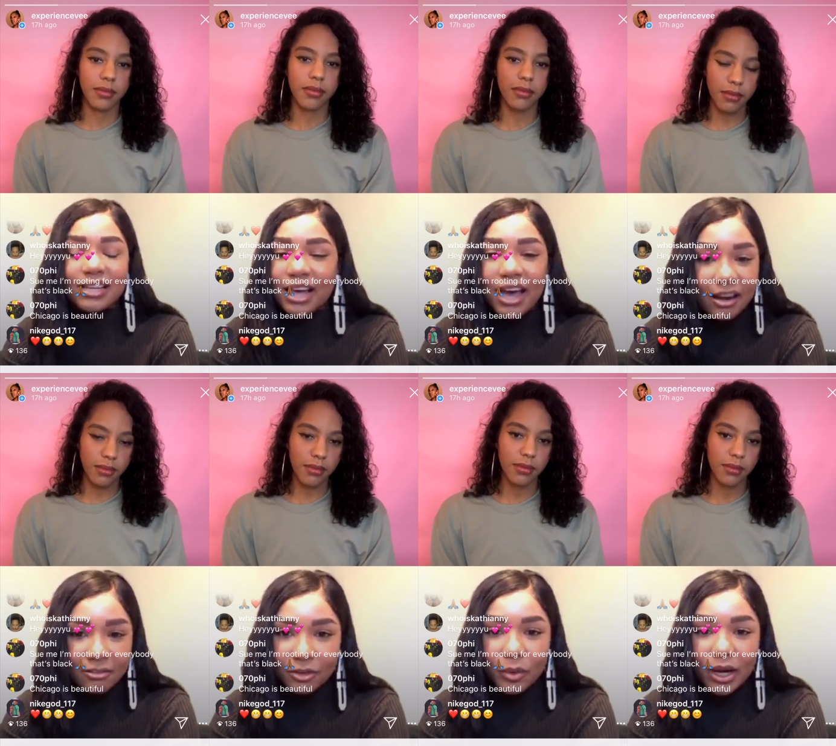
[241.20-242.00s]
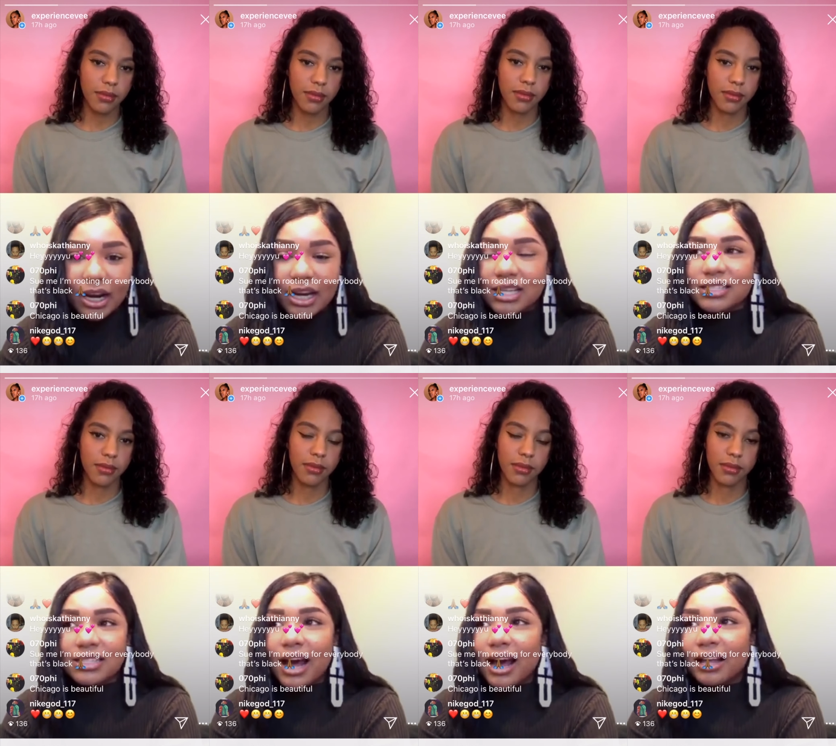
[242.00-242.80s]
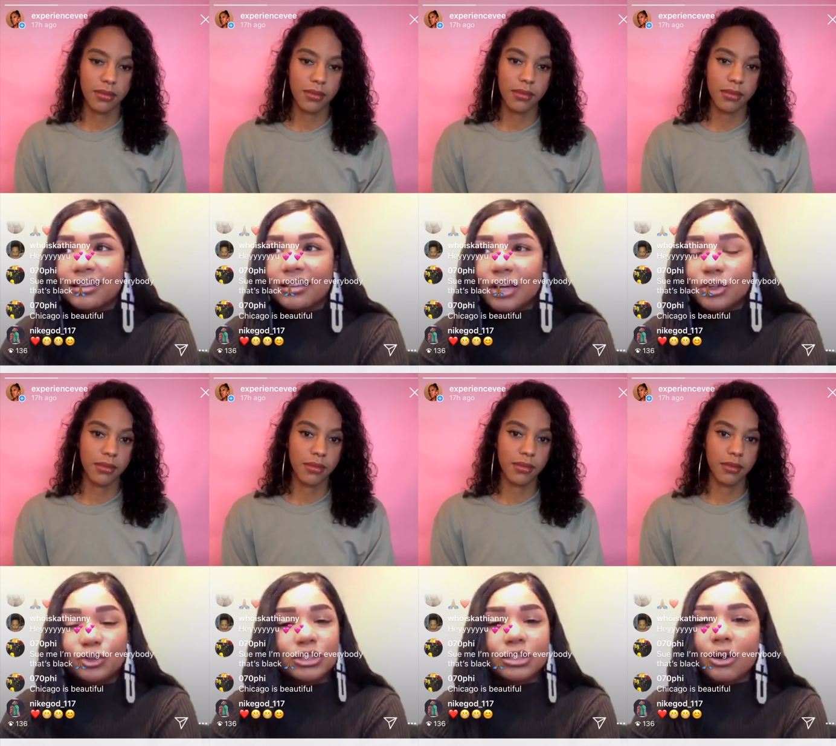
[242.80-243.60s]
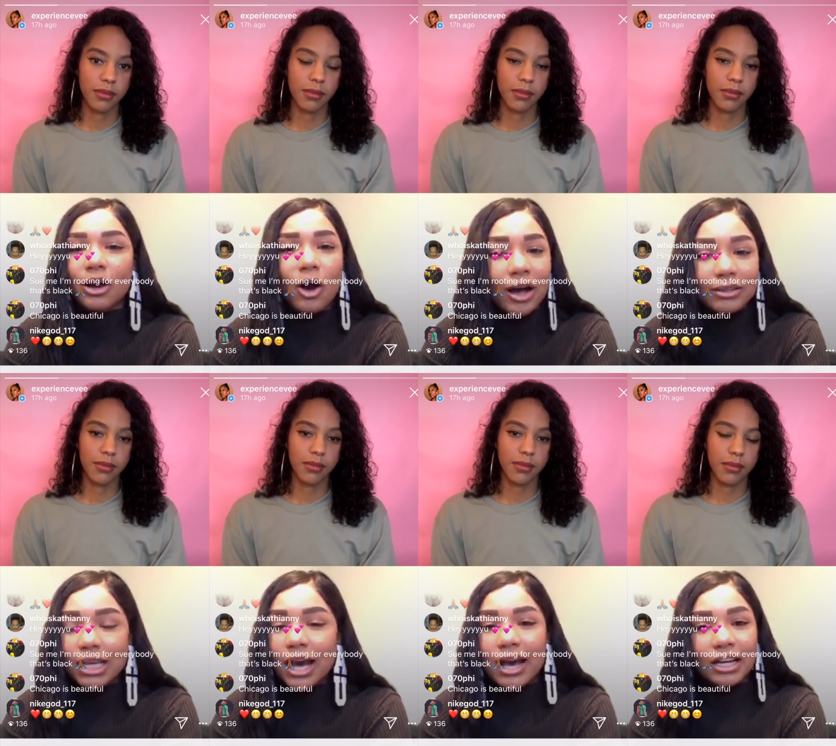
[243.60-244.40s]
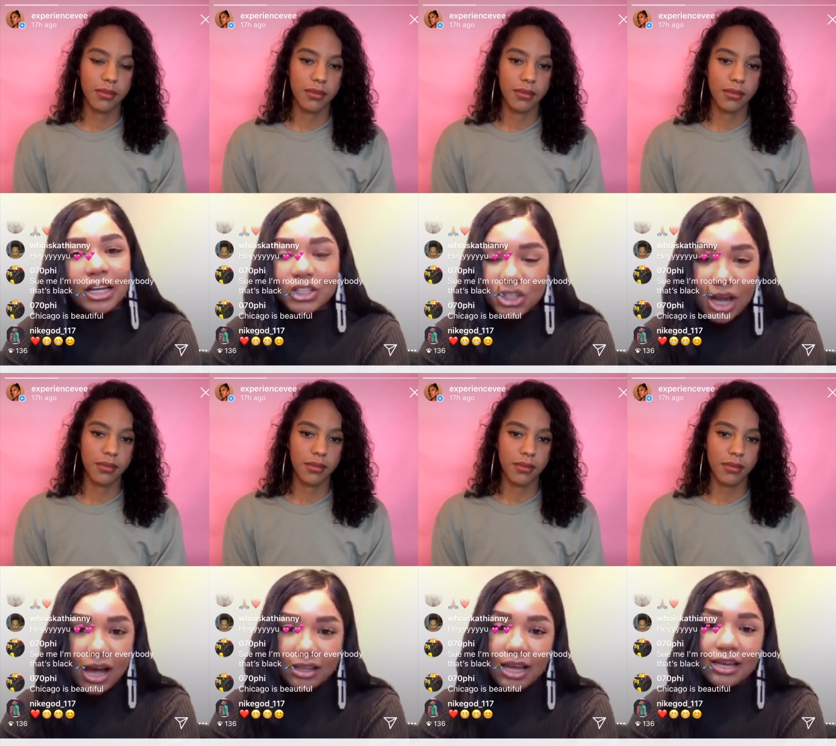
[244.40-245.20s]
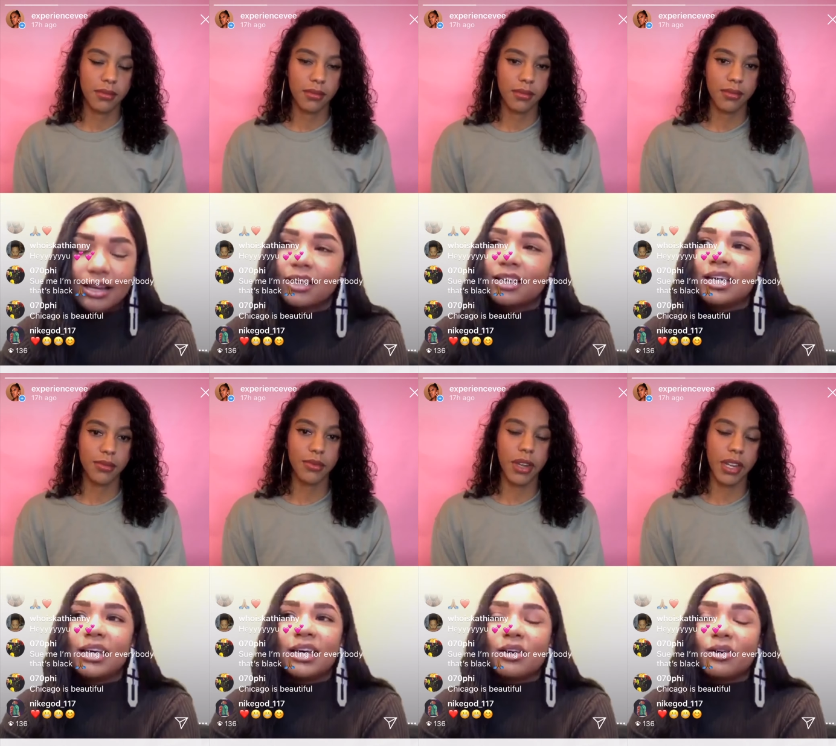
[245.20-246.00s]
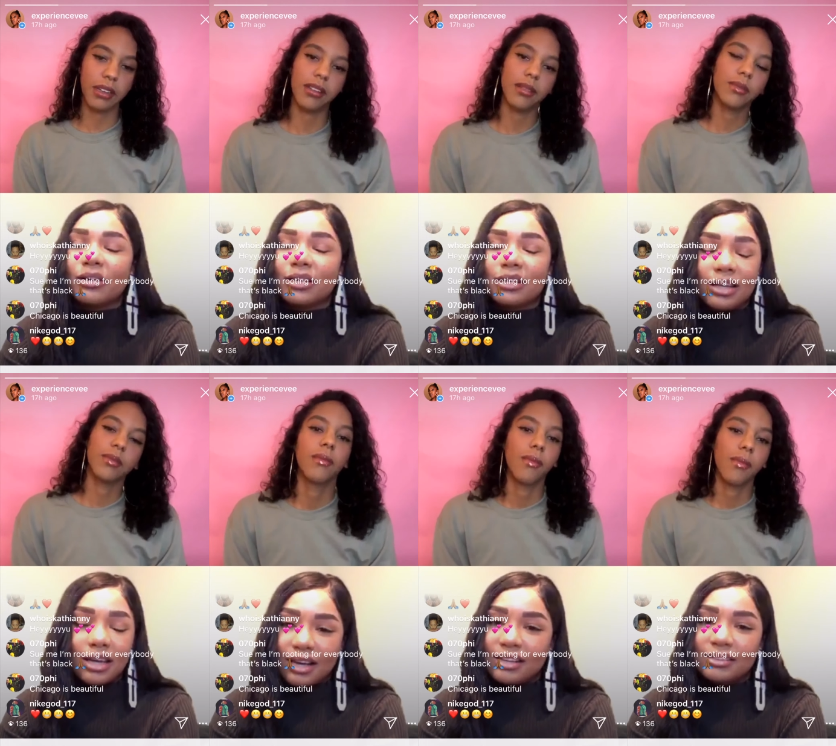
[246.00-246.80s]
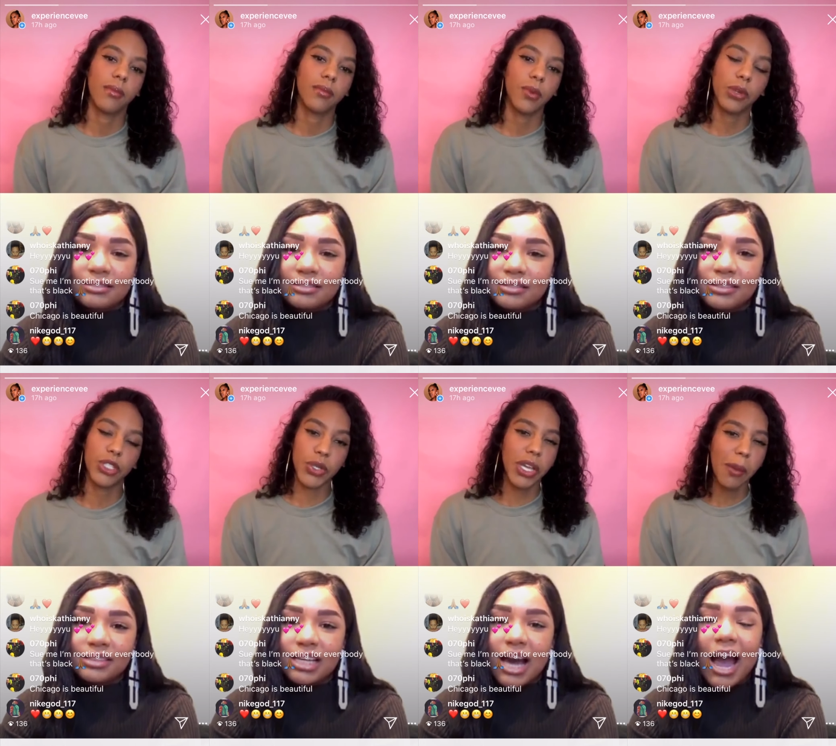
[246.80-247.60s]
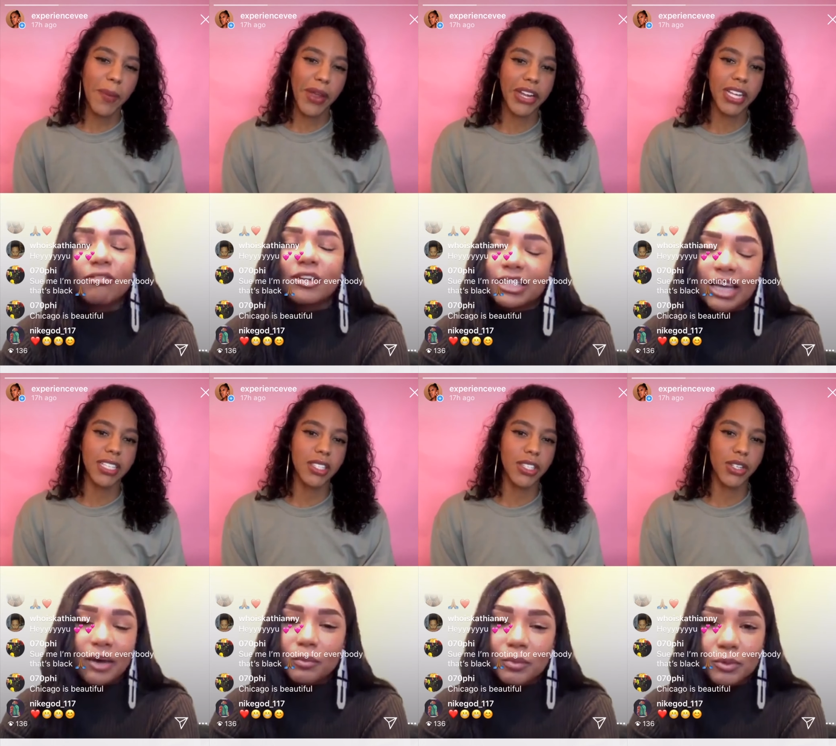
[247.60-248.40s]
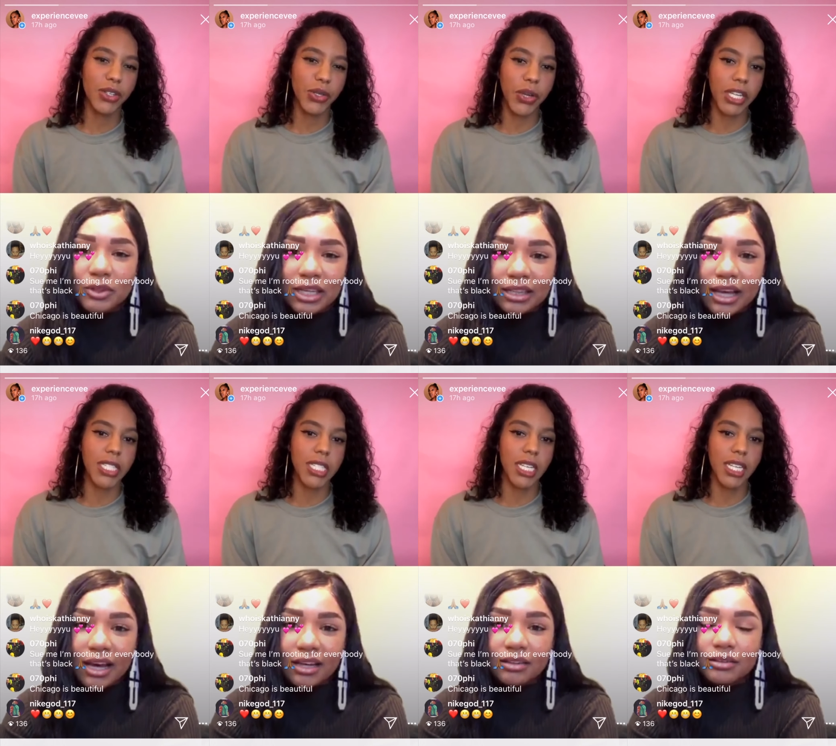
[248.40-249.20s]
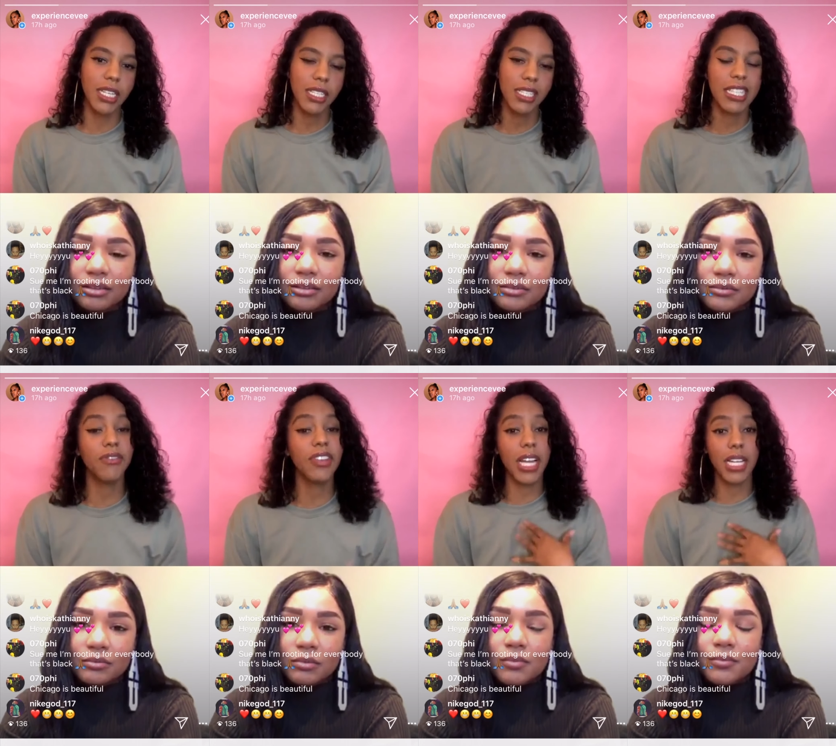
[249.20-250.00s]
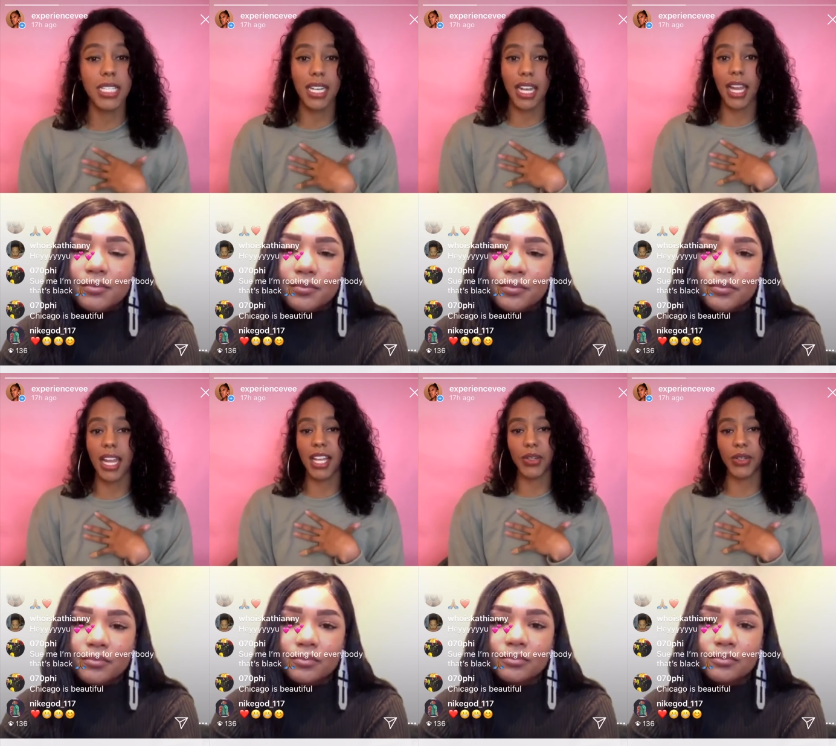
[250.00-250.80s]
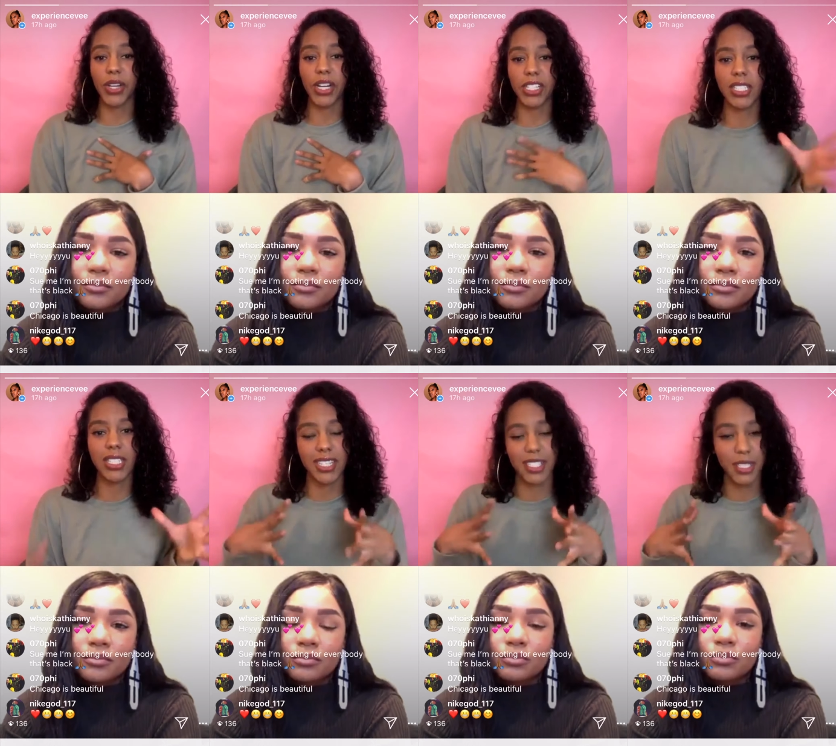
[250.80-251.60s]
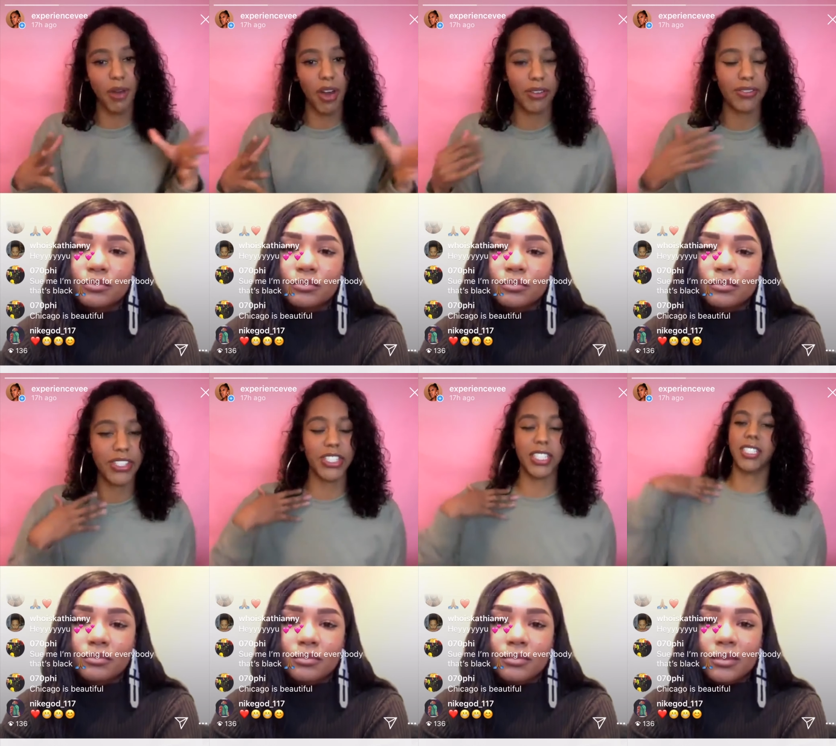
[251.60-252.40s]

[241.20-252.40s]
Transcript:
Speaker 1: that everywhere. It's not like you just gonna go outside and get shot. Like, right? Yeah.
Speaker 2: Would you compare really it to New York that. City? Because I feel like it's a lot like New York, just like a smaller version.